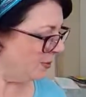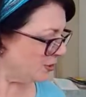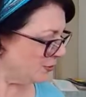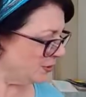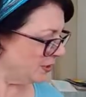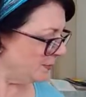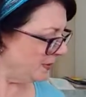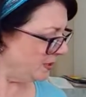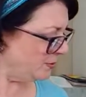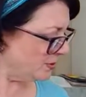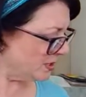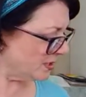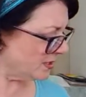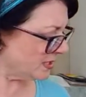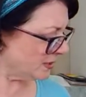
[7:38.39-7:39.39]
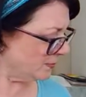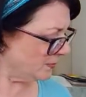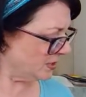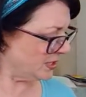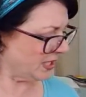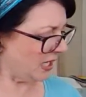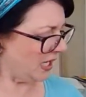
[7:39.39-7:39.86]
I'm also going to be using
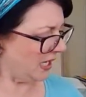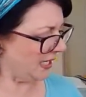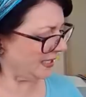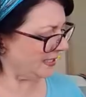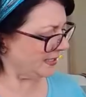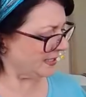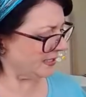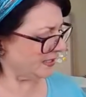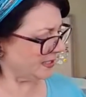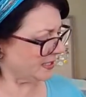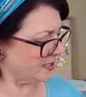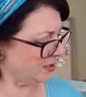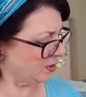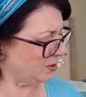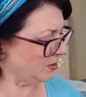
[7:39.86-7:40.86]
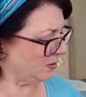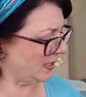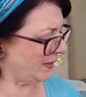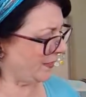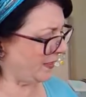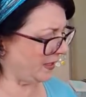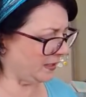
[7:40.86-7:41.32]
some dies, so
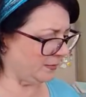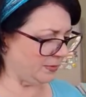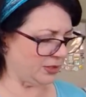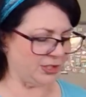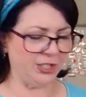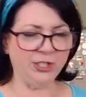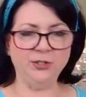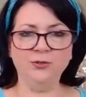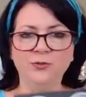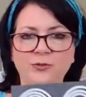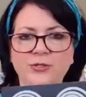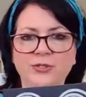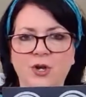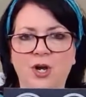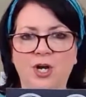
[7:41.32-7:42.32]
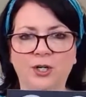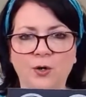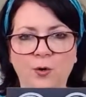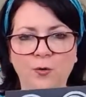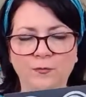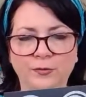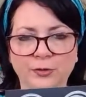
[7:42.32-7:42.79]
I think I'm going to use our
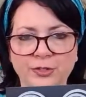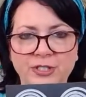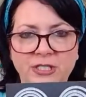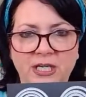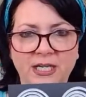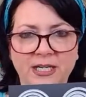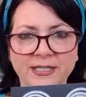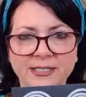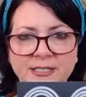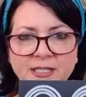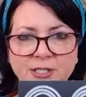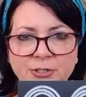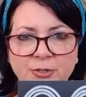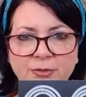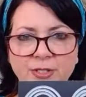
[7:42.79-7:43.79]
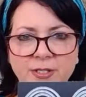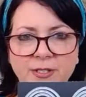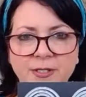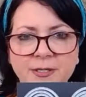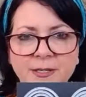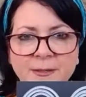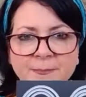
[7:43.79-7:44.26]
ovals dies. These are
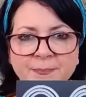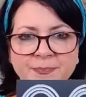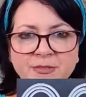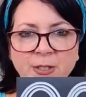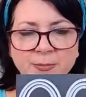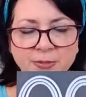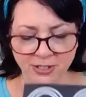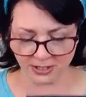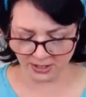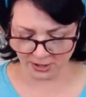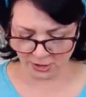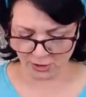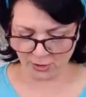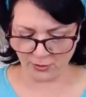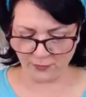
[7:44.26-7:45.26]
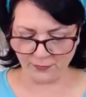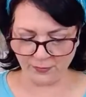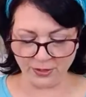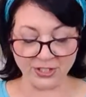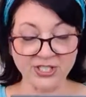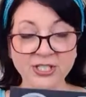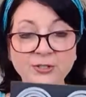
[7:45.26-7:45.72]
the double stitched oval,
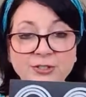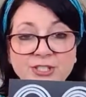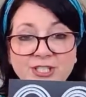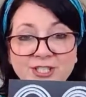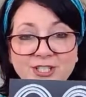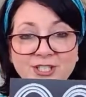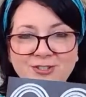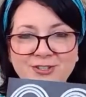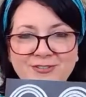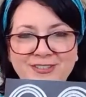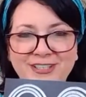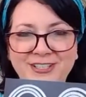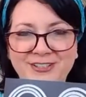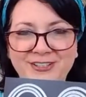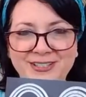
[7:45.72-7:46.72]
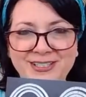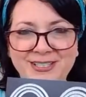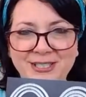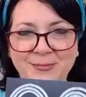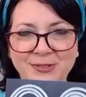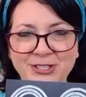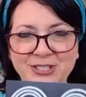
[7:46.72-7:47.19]
single stitched oval here and the
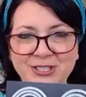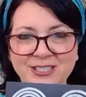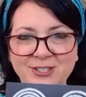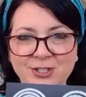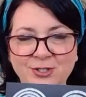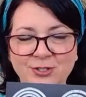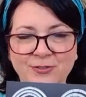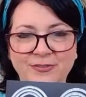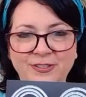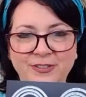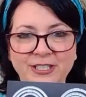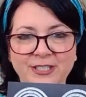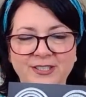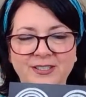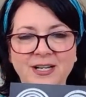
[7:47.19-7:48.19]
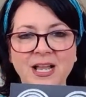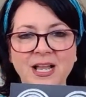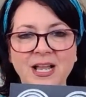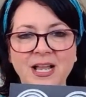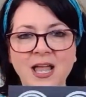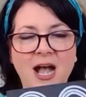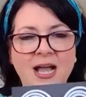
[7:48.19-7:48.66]
double stitched oval here.
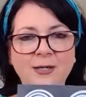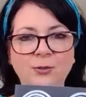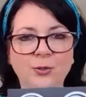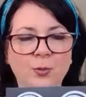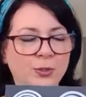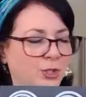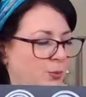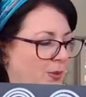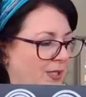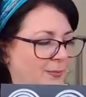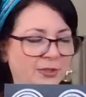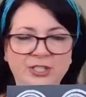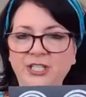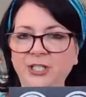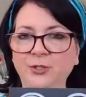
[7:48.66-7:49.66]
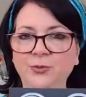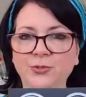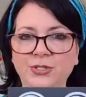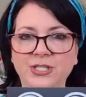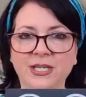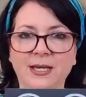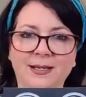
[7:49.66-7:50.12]
I don't know which one I'm going to
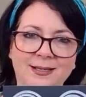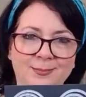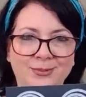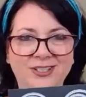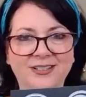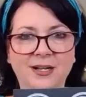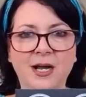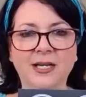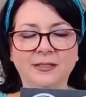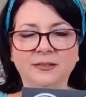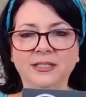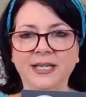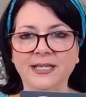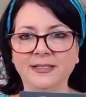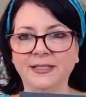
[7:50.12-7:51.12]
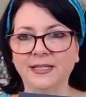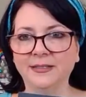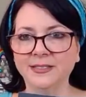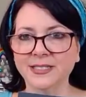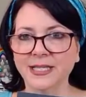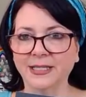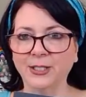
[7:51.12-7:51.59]
use yet. I'm going to kind of lay it
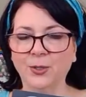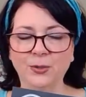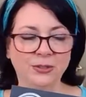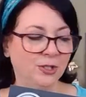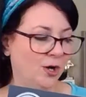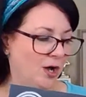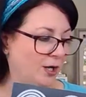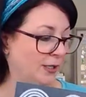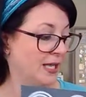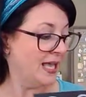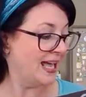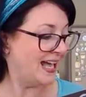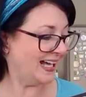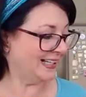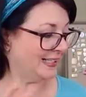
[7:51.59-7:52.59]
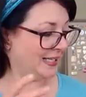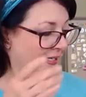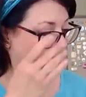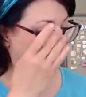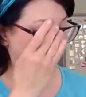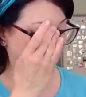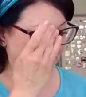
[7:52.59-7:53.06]
out as I go along.
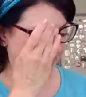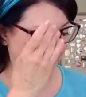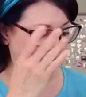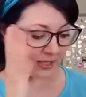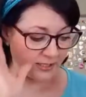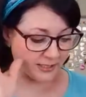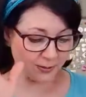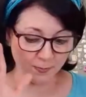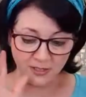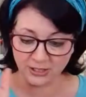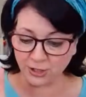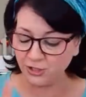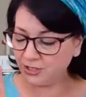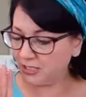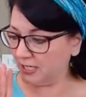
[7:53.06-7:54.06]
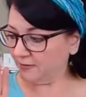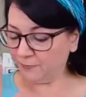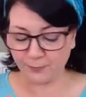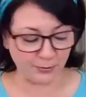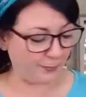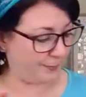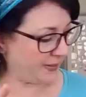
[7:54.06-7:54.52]
Again, this is as much as
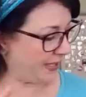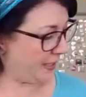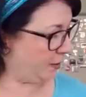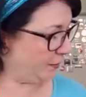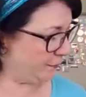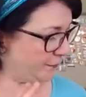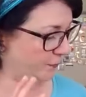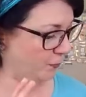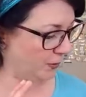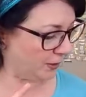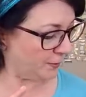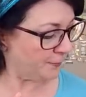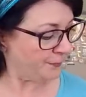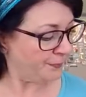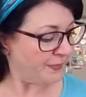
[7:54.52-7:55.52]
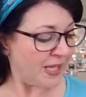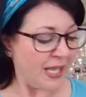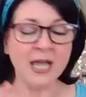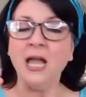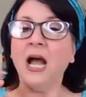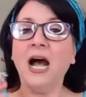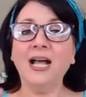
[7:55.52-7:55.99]
I've prepared for.
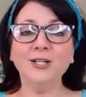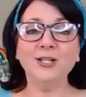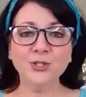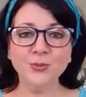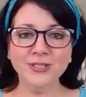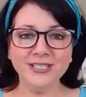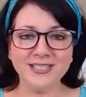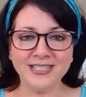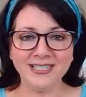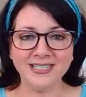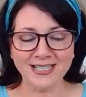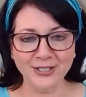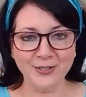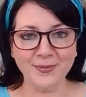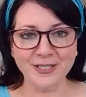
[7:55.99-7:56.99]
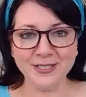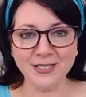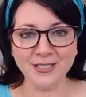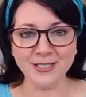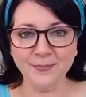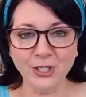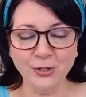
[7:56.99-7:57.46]
I also wanted to tell you about
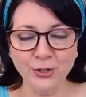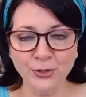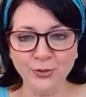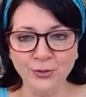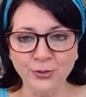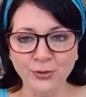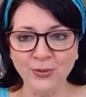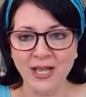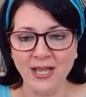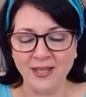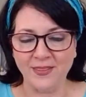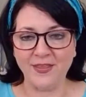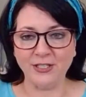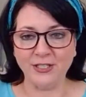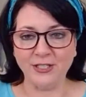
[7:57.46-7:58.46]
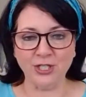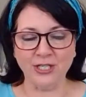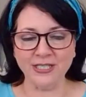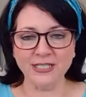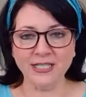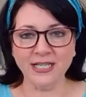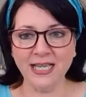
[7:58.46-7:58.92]
something new that
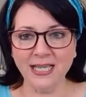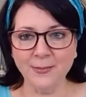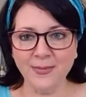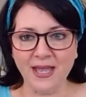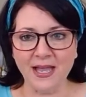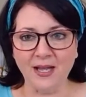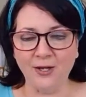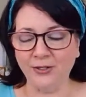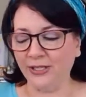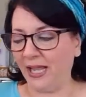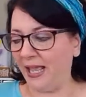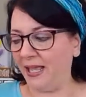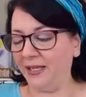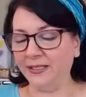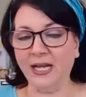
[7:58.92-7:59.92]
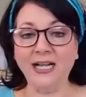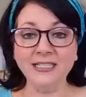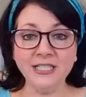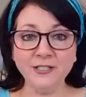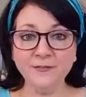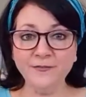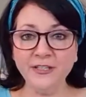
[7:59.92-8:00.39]
just came out and
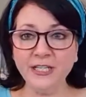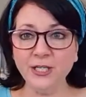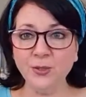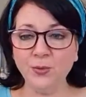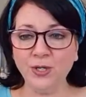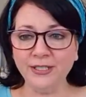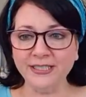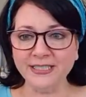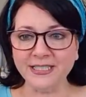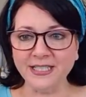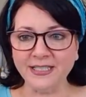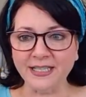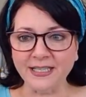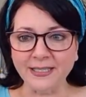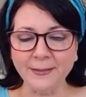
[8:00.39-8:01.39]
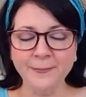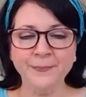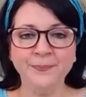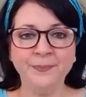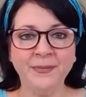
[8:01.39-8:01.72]
I did a video on it today.